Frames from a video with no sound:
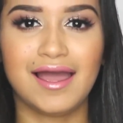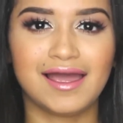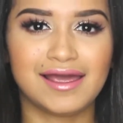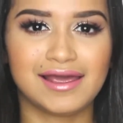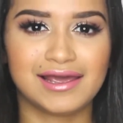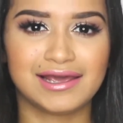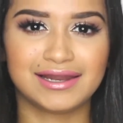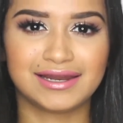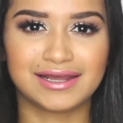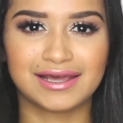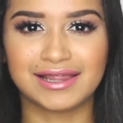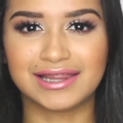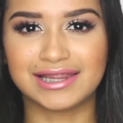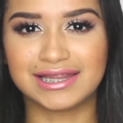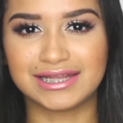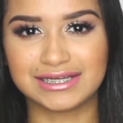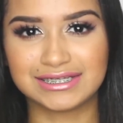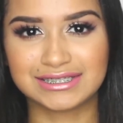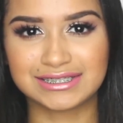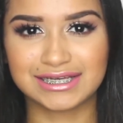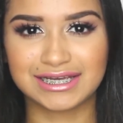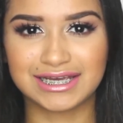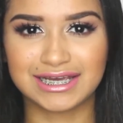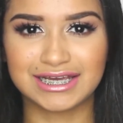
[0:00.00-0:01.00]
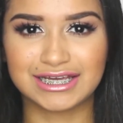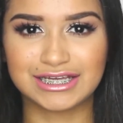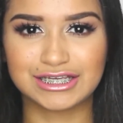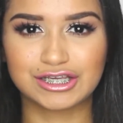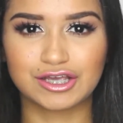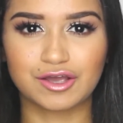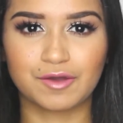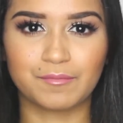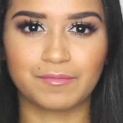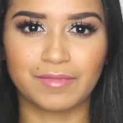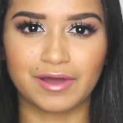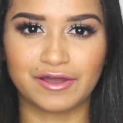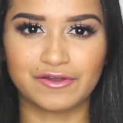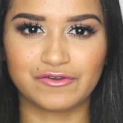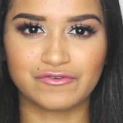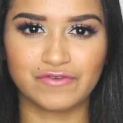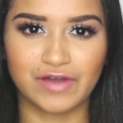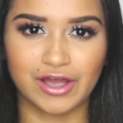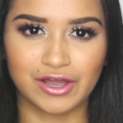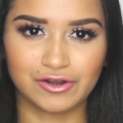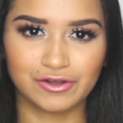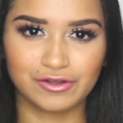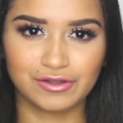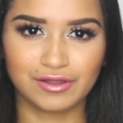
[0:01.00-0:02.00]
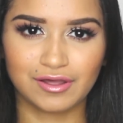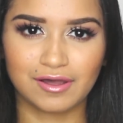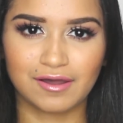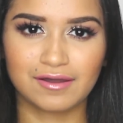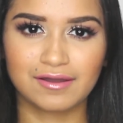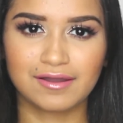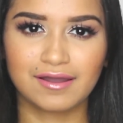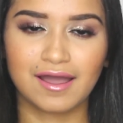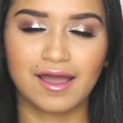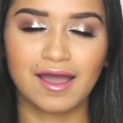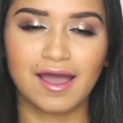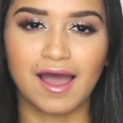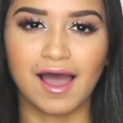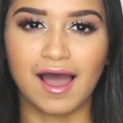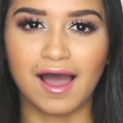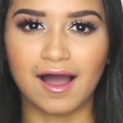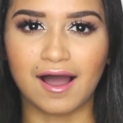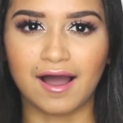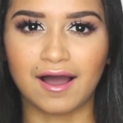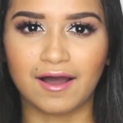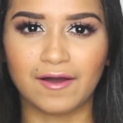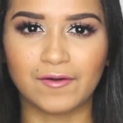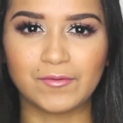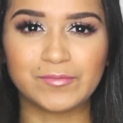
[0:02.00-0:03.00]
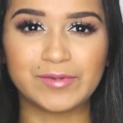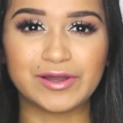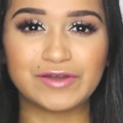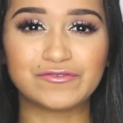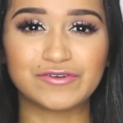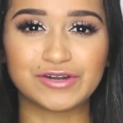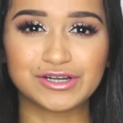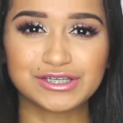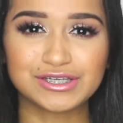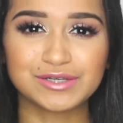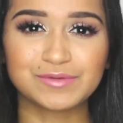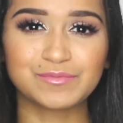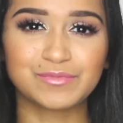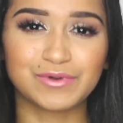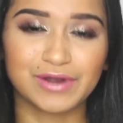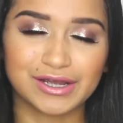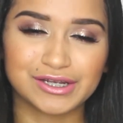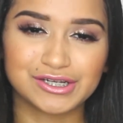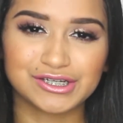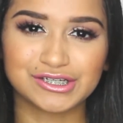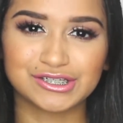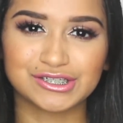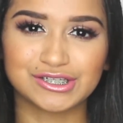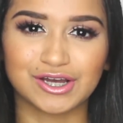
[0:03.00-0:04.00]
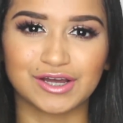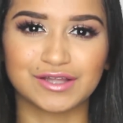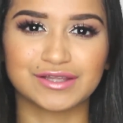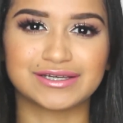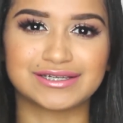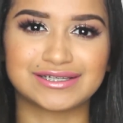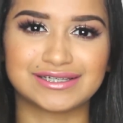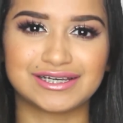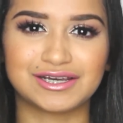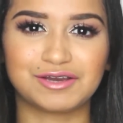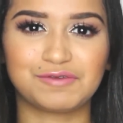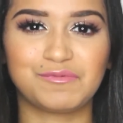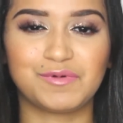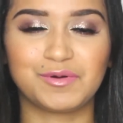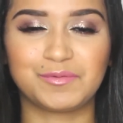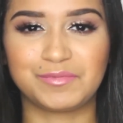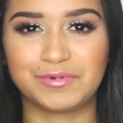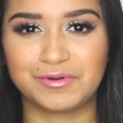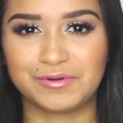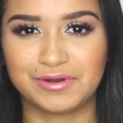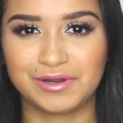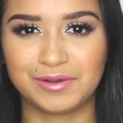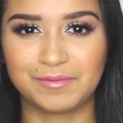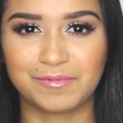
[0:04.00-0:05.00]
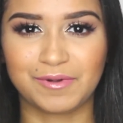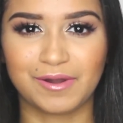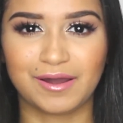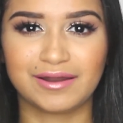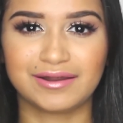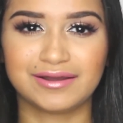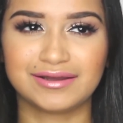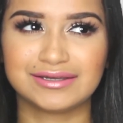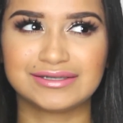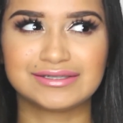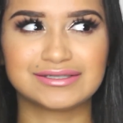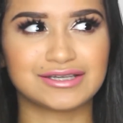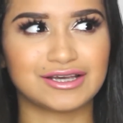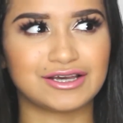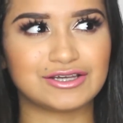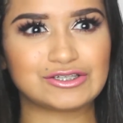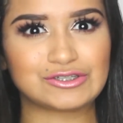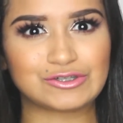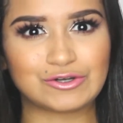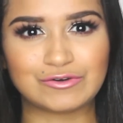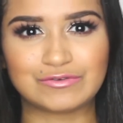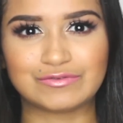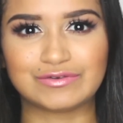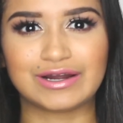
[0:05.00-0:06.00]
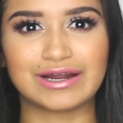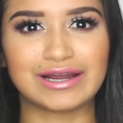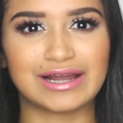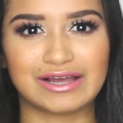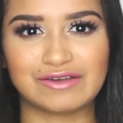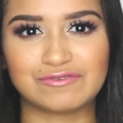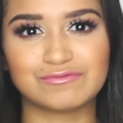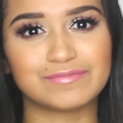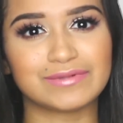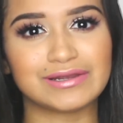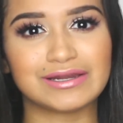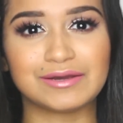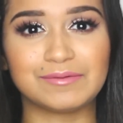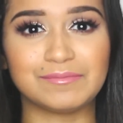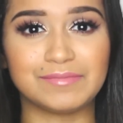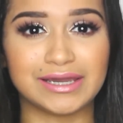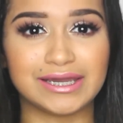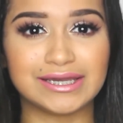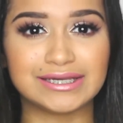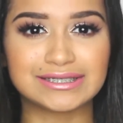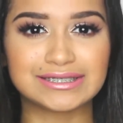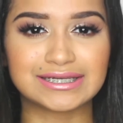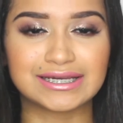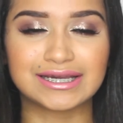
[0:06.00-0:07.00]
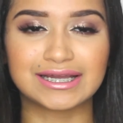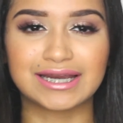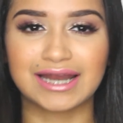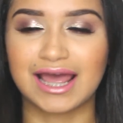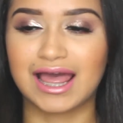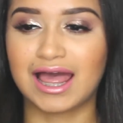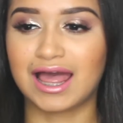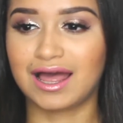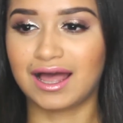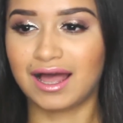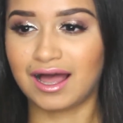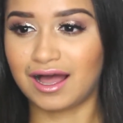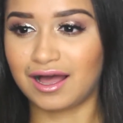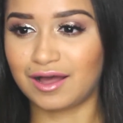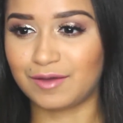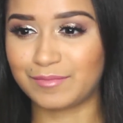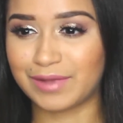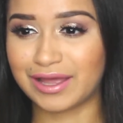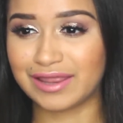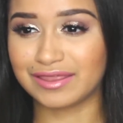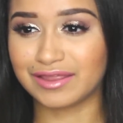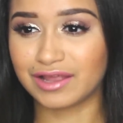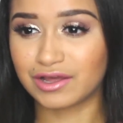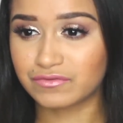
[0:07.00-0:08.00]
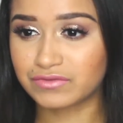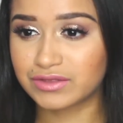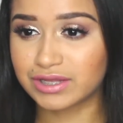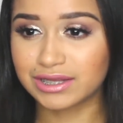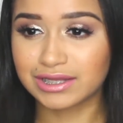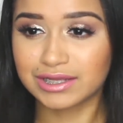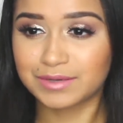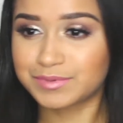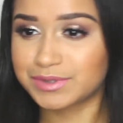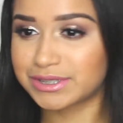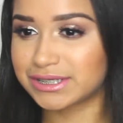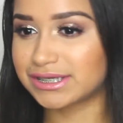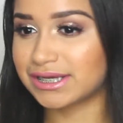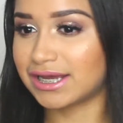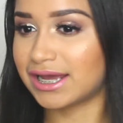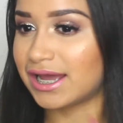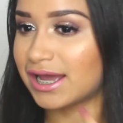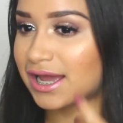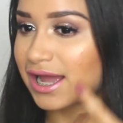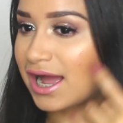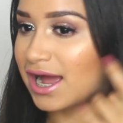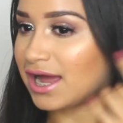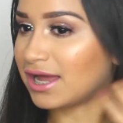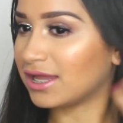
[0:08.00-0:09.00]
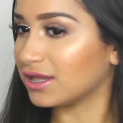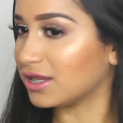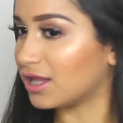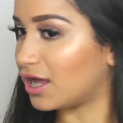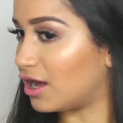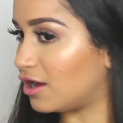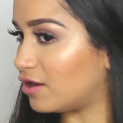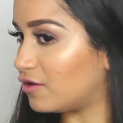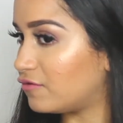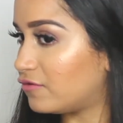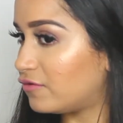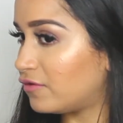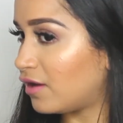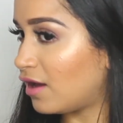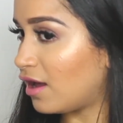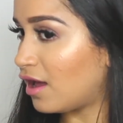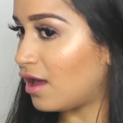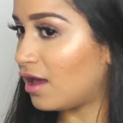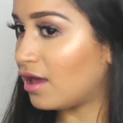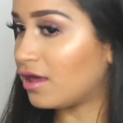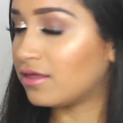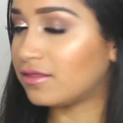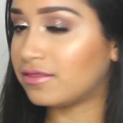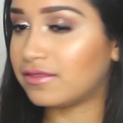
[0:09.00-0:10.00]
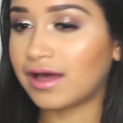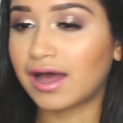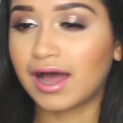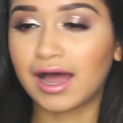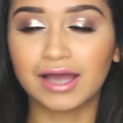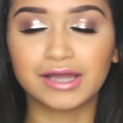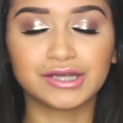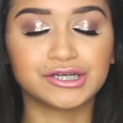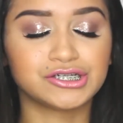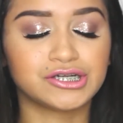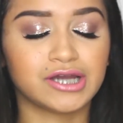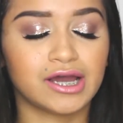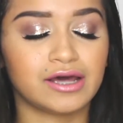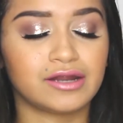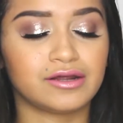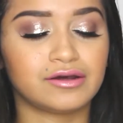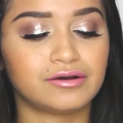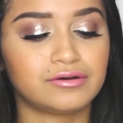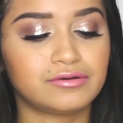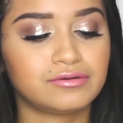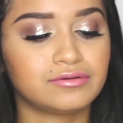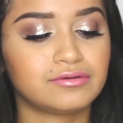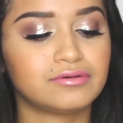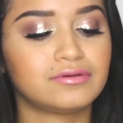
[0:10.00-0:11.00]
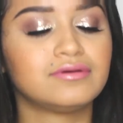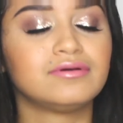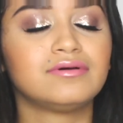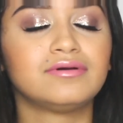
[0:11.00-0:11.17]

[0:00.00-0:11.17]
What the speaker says: And this is my final look. My first impressions on the Sigma Beauty products so far have been amazing. I love the lipstick. I love the eyeshadow.